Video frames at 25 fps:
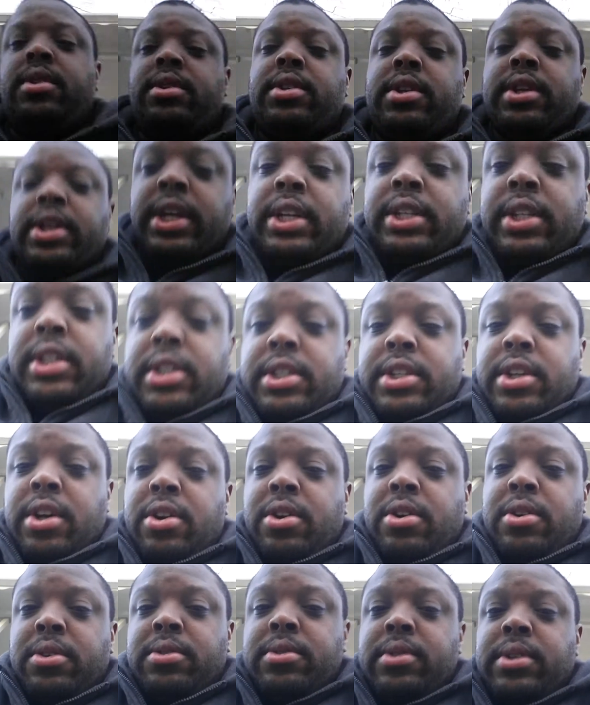So that's the
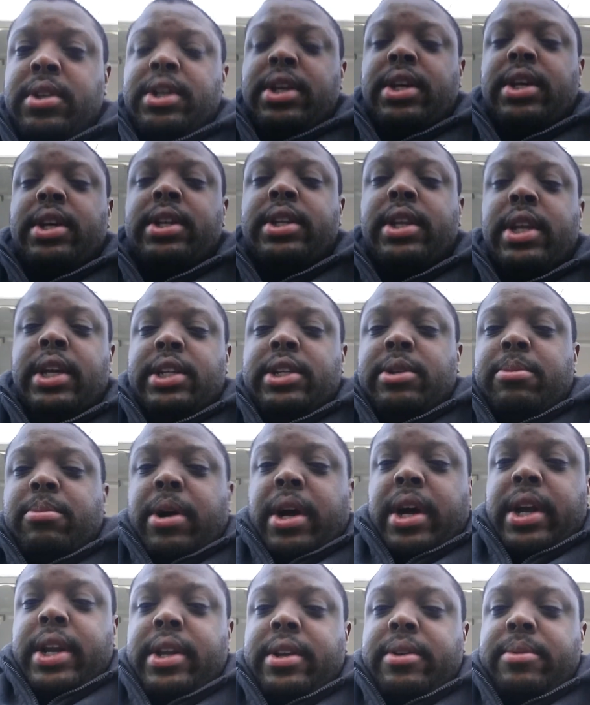soul, that's the
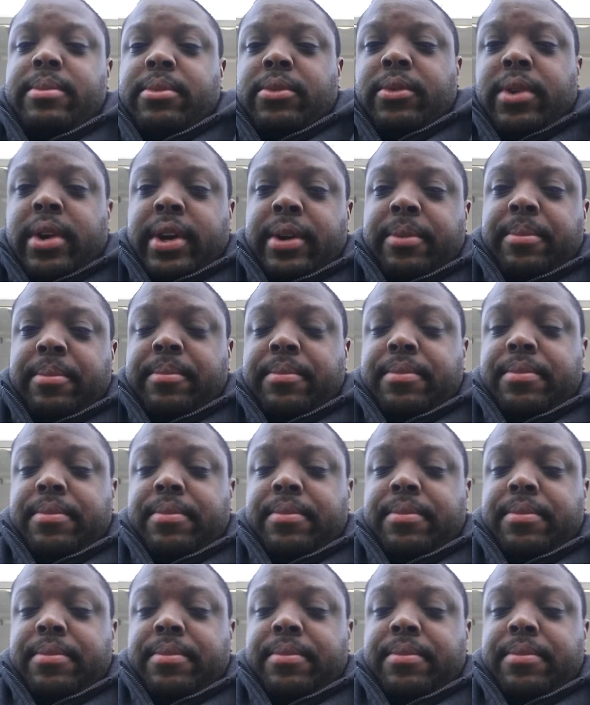body, right?